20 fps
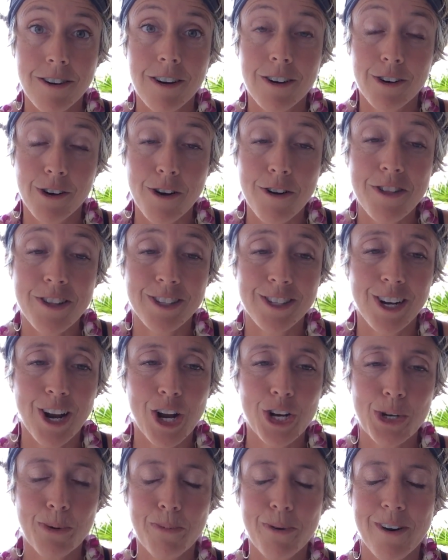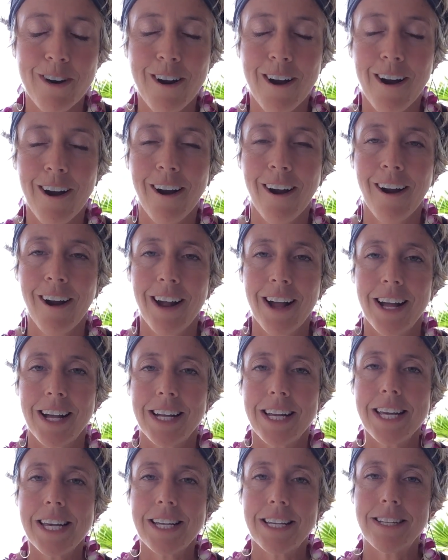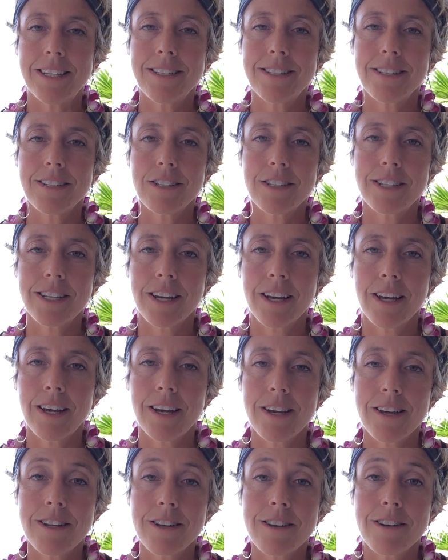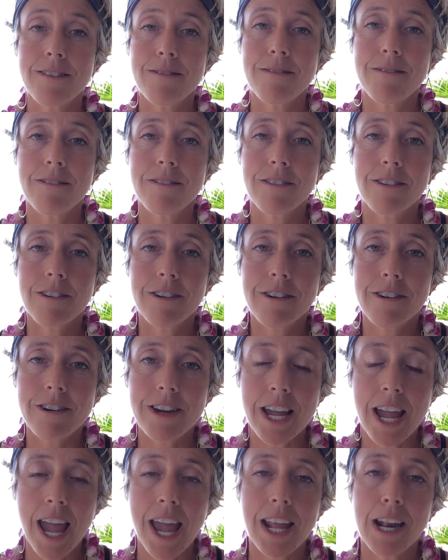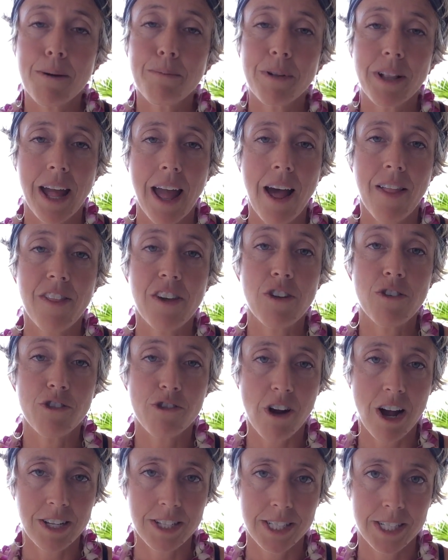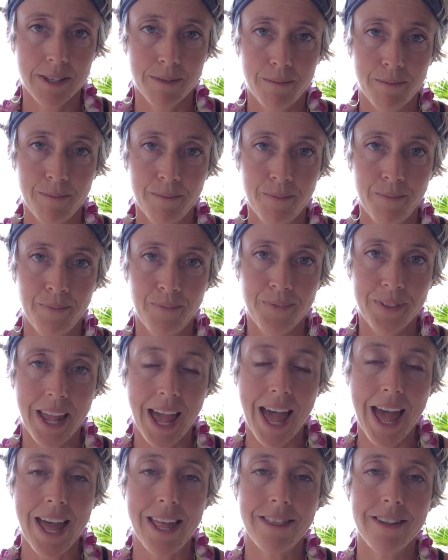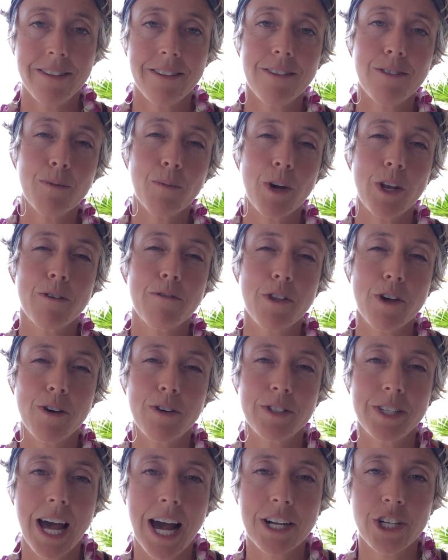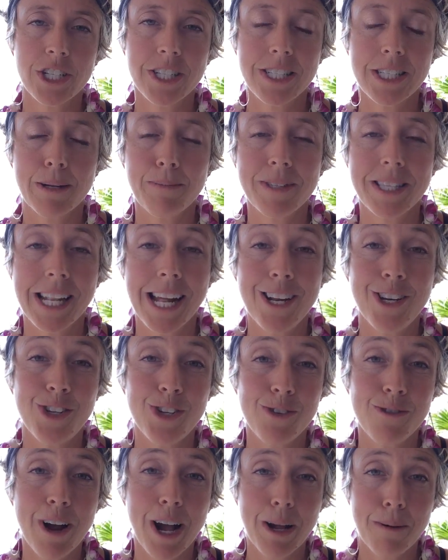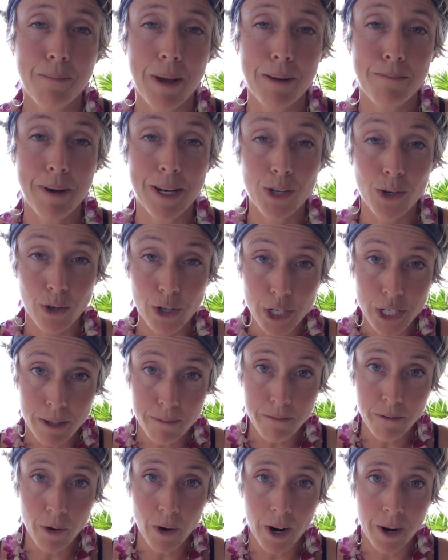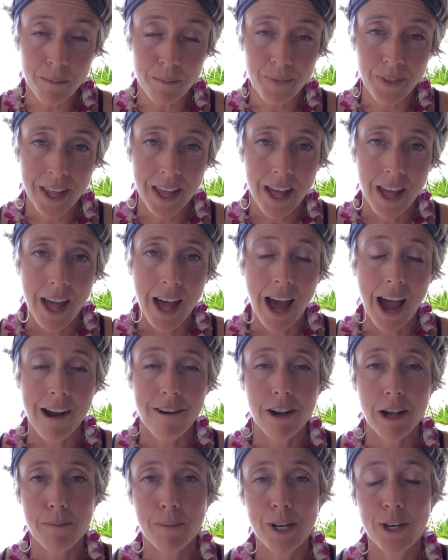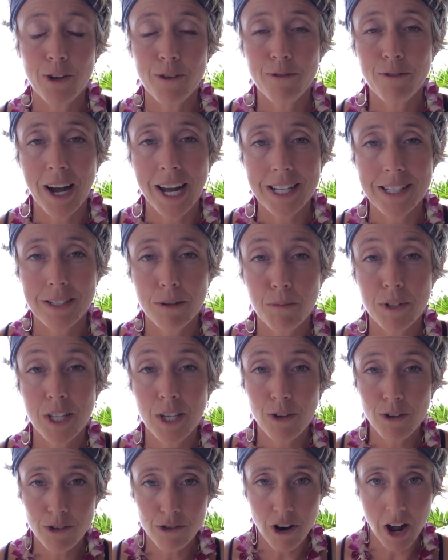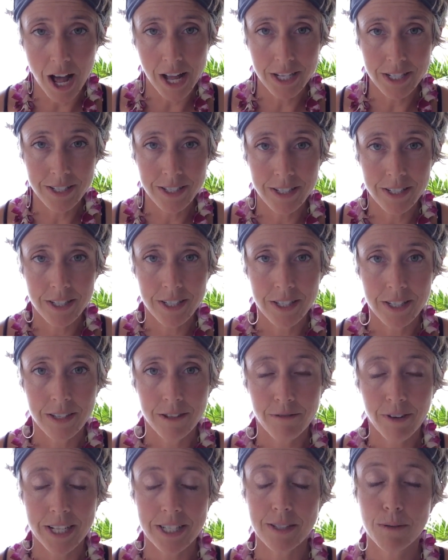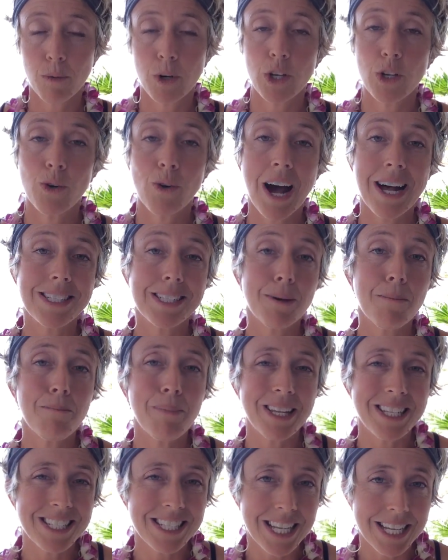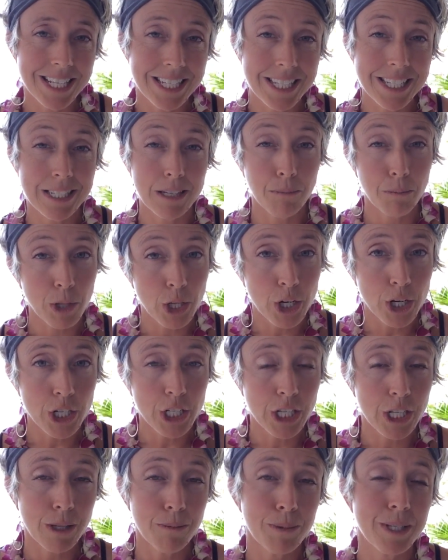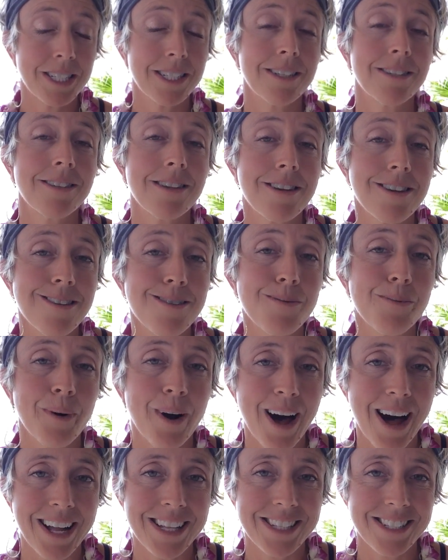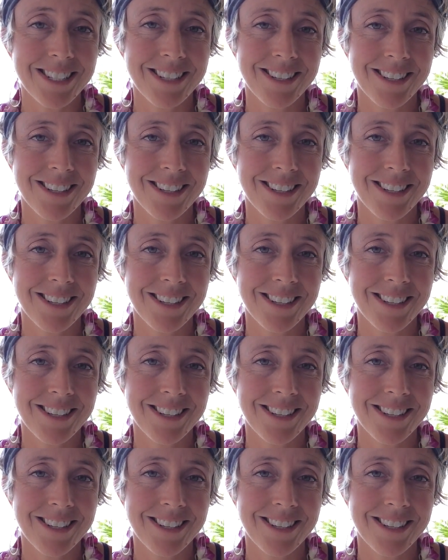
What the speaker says: growth as an entrepreneur is to create a plan that you trust. And this is one of those action steps that I do recommend mentorship for. I recommend you find someone that you trust, find someone who has a business similar to the business that you want,